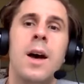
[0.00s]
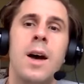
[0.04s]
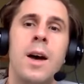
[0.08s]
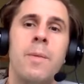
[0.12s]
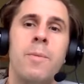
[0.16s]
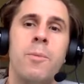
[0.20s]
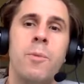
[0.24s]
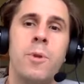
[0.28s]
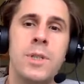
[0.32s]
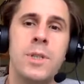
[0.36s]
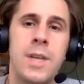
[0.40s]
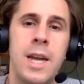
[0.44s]

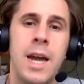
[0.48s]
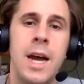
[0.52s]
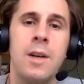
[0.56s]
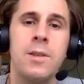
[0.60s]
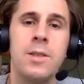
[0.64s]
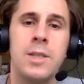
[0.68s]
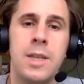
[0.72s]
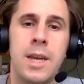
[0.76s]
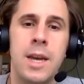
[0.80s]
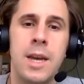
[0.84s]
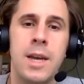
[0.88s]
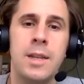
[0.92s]
was now
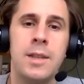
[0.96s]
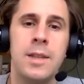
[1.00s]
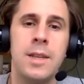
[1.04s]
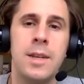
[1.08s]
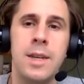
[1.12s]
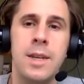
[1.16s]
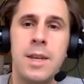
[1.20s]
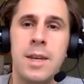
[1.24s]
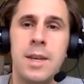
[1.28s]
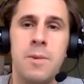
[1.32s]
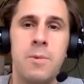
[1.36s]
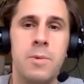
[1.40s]
saying that
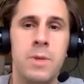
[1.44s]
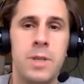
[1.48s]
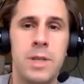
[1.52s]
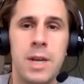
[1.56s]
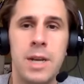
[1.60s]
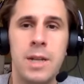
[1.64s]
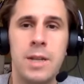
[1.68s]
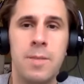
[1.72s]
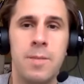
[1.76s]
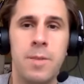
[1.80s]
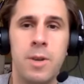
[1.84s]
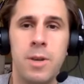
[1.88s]
he was
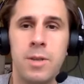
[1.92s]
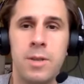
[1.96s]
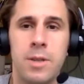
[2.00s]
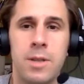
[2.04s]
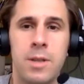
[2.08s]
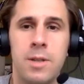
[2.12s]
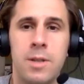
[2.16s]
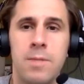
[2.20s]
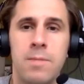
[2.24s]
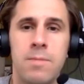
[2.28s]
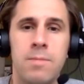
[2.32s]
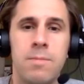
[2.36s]
not the
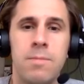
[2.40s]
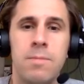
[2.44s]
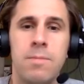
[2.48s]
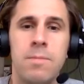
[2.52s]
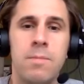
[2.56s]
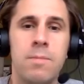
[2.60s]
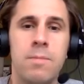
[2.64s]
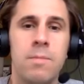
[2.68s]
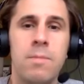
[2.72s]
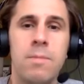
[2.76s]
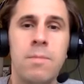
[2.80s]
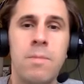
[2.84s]
person
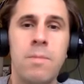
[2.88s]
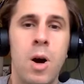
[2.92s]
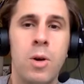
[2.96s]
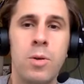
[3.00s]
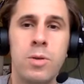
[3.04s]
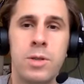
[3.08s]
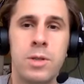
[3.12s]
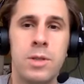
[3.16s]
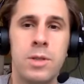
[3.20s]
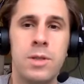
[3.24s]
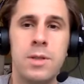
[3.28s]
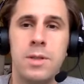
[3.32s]

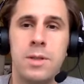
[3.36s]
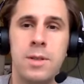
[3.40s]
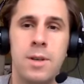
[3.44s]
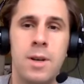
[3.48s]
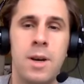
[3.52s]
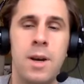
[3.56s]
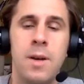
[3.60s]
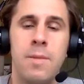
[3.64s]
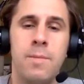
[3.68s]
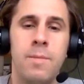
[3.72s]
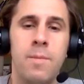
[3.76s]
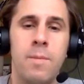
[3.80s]
most
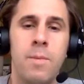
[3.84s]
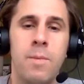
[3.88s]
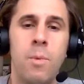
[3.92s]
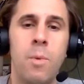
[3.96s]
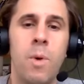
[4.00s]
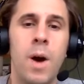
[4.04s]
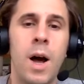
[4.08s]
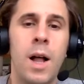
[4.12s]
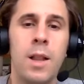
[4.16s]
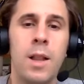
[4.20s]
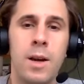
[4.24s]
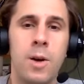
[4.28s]

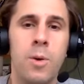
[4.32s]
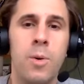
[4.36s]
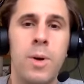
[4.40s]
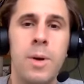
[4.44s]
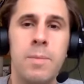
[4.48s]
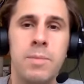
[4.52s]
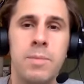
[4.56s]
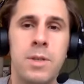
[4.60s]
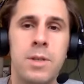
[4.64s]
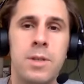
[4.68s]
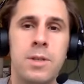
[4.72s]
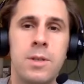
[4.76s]
well
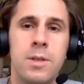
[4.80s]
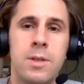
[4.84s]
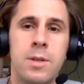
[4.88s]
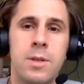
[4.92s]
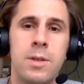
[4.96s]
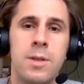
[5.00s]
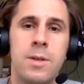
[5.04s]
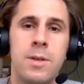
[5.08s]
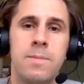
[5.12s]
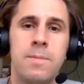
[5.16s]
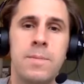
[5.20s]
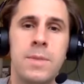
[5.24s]
equipped
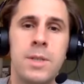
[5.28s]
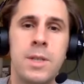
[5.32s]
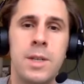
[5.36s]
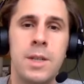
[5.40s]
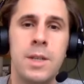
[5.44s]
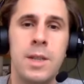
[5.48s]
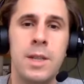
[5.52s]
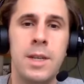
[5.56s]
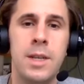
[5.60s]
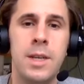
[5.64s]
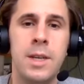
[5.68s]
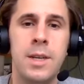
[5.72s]
to
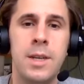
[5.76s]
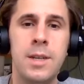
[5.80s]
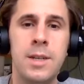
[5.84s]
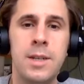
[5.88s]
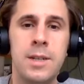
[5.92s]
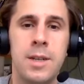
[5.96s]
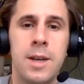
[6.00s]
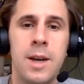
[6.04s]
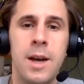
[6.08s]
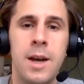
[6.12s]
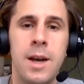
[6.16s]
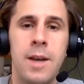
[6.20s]
lead
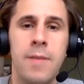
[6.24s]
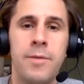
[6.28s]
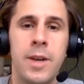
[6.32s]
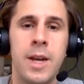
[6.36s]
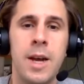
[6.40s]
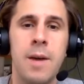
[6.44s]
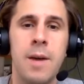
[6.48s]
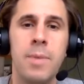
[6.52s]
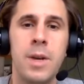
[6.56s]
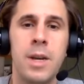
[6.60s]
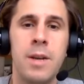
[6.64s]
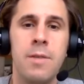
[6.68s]
the
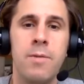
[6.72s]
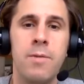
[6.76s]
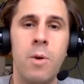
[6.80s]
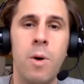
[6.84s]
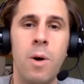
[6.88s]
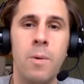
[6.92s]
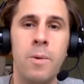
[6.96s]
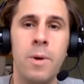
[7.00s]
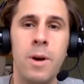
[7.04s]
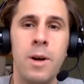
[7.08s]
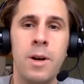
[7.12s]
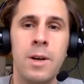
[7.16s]
company
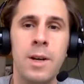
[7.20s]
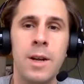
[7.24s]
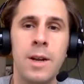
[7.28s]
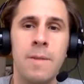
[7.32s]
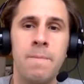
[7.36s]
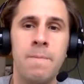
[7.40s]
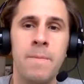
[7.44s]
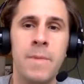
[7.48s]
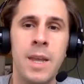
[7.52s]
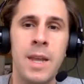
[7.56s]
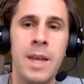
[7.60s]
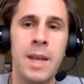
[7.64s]
forward,
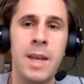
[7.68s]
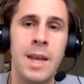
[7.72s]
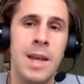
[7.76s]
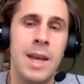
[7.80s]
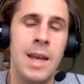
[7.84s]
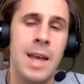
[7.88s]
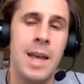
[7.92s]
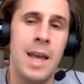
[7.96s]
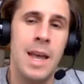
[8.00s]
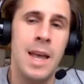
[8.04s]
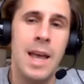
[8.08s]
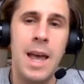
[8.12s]

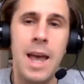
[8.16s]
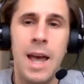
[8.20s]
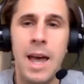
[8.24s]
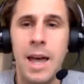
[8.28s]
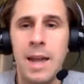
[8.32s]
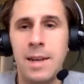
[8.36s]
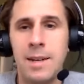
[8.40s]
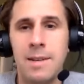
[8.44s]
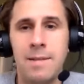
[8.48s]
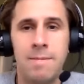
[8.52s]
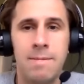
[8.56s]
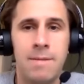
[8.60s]

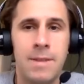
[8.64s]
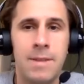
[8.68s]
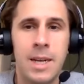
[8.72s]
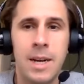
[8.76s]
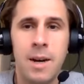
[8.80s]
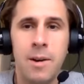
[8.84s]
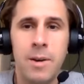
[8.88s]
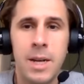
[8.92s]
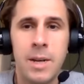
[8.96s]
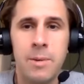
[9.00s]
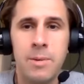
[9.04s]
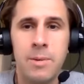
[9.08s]
and
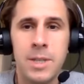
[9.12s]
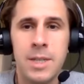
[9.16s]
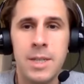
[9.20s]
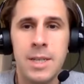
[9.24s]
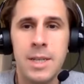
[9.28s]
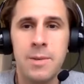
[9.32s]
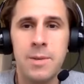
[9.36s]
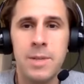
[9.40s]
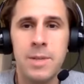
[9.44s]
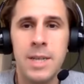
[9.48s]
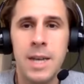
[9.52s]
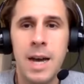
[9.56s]
he
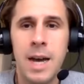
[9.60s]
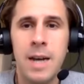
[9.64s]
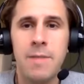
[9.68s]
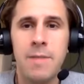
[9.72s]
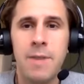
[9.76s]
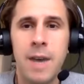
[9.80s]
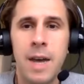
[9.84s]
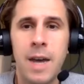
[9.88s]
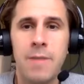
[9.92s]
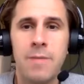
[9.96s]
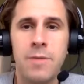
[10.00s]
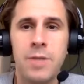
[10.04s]
was kind
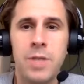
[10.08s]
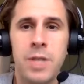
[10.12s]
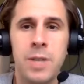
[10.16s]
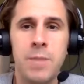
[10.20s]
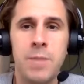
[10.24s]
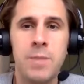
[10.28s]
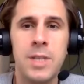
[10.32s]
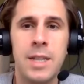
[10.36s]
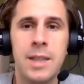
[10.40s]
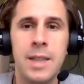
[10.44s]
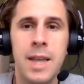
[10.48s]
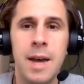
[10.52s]
of out of
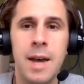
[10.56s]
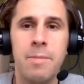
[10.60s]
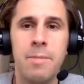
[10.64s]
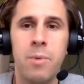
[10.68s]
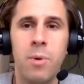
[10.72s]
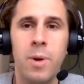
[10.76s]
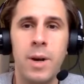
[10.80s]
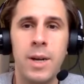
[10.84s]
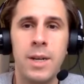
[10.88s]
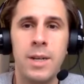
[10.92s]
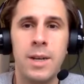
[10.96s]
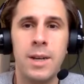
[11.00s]
chips at that
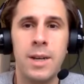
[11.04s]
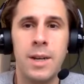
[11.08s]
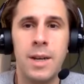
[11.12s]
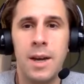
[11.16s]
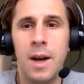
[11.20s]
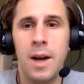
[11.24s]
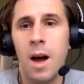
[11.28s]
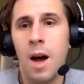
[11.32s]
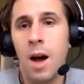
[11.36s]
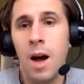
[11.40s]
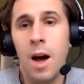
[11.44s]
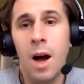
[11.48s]
point.
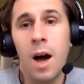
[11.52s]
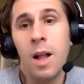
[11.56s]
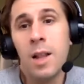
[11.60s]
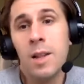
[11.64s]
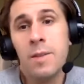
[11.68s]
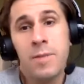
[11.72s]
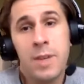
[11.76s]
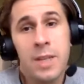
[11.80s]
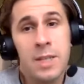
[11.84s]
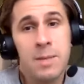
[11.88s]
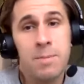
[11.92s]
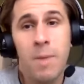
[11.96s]
All
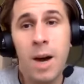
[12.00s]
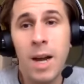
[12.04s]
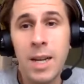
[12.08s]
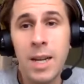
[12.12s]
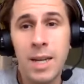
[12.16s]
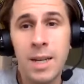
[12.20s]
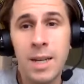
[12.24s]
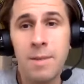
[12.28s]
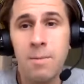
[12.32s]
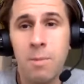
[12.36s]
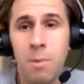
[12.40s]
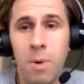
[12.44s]
of his
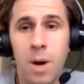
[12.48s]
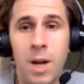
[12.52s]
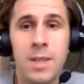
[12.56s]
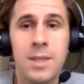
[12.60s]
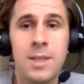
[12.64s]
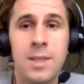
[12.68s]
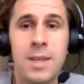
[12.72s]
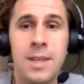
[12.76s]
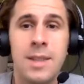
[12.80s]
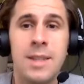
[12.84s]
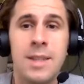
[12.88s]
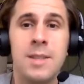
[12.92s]
money
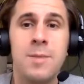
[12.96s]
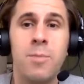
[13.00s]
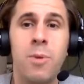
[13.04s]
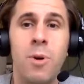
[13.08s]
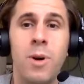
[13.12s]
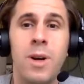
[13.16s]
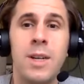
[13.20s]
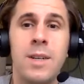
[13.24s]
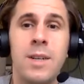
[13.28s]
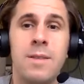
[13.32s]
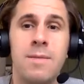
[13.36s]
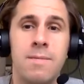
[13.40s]
was at this
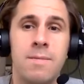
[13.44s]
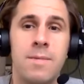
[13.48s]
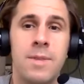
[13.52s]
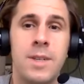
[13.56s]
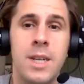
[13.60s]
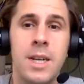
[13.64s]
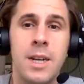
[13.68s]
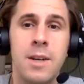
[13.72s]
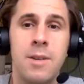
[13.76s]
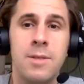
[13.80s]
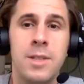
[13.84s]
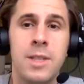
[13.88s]
point
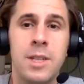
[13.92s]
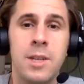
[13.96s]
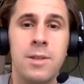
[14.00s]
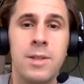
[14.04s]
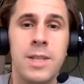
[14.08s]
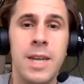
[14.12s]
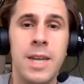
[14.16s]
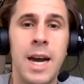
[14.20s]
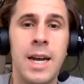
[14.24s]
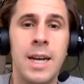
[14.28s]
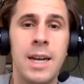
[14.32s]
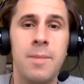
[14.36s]
still
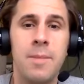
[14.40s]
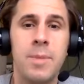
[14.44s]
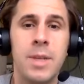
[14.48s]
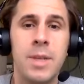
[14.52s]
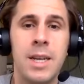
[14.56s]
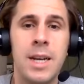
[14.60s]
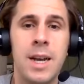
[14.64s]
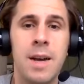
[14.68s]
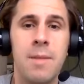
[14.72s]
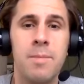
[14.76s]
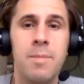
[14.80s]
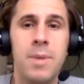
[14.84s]
tied up in
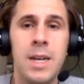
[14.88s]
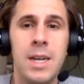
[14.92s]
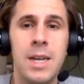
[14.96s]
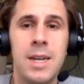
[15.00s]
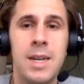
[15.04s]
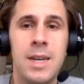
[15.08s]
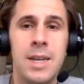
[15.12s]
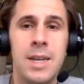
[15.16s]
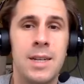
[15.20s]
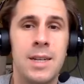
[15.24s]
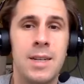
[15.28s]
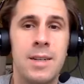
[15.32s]
the company.
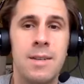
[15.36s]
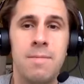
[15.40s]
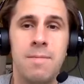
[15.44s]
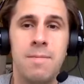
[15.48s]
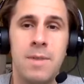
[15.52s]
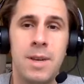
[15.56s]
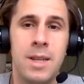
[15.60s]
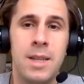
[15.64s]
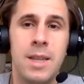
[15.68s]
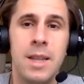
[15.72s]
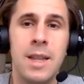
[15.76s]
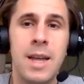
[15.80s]

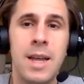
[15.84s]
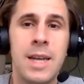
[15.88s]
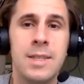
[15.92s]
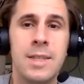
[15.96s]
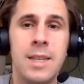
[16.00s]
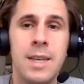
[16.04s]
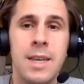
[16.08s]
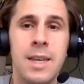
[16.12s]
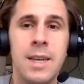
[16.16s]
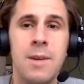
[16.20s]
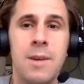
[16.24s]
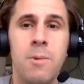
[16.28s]
The last
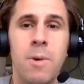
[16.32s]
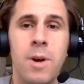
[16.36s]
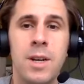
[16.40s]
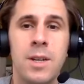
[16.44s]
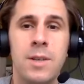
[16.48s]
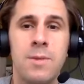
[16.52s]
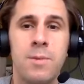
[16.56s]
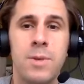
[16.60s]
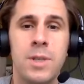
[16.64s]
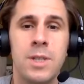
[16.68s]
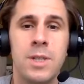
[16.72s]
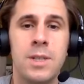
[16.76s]
thing he
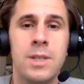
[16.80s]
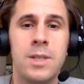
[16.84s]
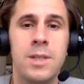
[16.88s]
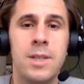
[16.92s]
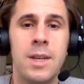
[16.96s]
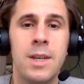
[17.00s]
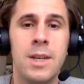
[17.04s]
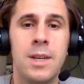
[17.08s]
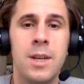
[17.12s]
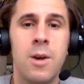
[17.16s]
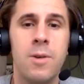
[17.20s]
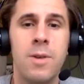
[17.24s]
wanted was to
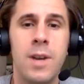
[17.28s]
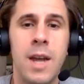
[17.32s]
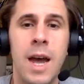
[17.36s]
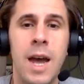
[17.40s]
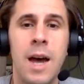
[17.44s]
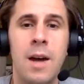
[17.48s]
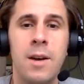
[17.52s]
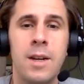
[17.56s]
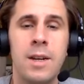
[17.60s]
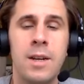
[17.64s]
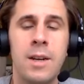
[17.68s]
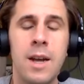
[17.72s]
see it go
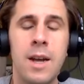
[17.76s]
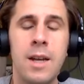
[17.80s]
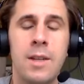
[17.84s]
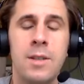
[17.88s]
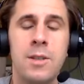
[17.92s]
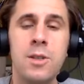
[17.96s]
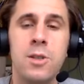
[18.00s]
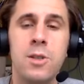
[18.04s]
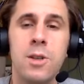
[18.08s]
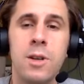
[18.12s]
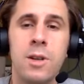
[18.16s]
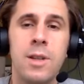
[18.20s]
down, and
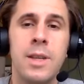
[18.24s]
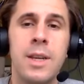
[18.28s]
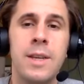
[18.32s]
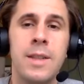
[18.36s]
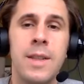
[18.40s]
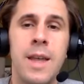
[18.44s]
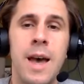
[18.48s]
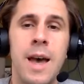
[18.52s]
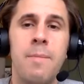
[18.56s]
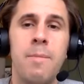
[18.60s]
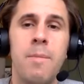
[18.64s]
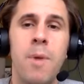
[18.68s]
certainly
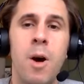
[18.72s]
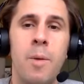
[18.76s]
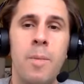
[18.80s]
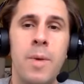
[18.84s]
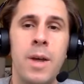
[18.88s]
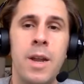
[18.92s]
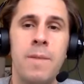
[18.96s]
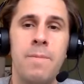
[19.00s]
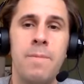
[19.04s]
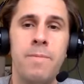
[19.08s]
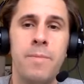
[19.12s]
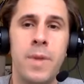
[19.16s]
in that
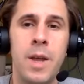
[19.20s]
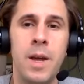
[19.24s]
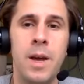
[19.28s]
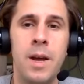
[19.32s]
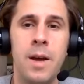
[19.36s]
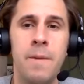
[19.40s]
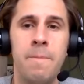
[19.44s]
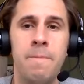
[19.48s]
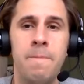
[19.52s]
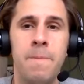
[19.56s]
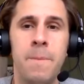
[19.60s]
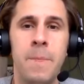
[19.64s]
moment,
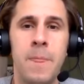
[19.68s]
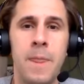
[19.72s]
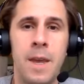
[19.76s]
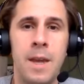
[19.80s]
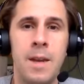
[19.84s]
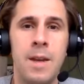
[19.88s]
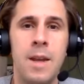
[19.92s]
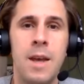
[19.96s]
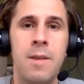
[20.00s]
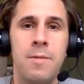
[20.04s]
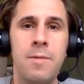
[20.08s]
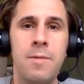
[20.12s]

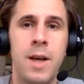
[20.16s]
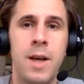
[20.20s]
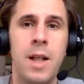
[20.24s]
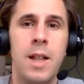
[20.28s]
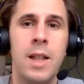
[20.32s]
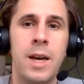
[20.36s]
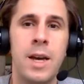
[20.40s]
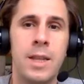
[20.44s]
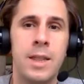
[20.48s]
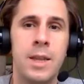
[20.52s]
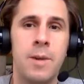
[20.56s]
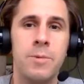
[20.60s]
it
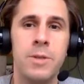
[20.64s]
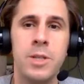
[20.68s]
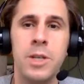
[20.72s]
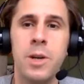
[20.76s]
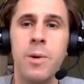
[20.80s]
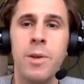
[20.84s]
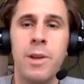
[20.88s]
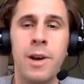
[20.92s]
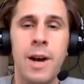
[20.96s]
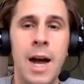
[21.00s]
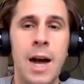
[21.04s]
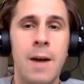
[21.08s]
like there was
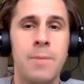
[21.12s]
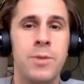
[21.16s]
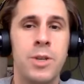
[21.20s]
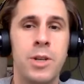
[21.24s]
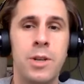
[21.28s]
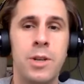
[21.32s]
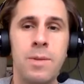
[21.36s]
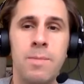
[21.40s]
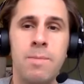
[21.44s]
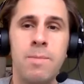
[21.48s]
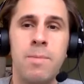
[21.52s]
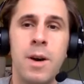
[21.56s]
no other
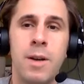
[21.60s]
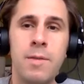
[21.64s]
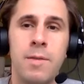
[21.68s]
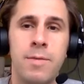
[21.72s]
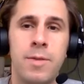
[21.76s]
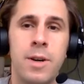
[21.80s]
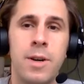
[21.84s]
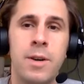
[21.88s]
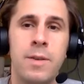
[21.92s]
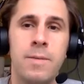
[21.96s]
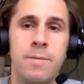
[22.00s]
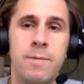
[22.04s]
option but
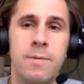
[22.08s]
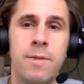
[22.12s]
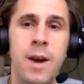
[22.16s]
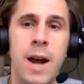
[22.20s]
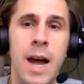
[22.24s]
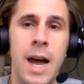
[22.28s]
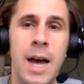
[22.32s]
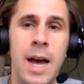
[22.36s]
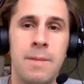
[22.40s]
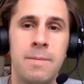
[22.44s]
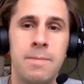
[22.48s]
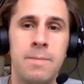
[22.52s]
for
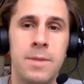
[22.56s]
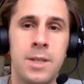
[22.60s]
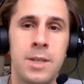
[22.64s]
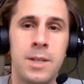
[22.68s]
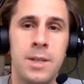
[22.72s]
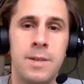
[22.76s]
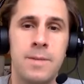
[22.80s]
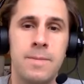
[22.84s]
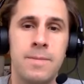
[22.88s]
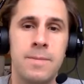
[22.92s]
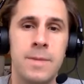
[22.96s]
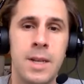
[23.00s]
Adam
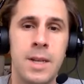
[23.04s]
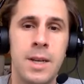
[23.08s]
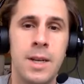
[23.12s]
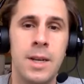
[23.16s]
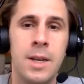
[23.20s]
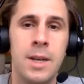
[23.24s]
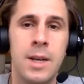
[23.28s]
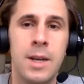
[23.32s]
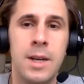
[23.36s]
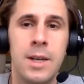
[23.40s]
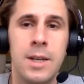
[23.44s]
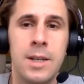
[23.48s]
to
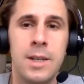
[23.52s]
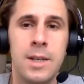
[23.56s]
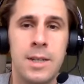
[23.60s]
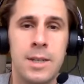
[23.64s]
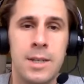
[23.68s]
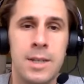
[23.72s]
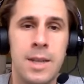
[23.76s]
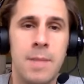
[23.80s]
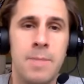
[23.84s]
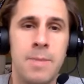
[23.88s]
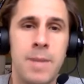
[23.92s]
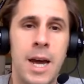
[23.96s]

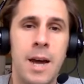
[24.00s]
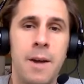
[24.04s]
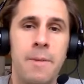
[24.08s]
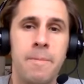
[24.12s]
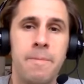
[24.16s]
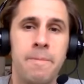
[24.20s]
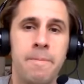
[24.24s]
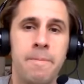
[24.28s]
step down.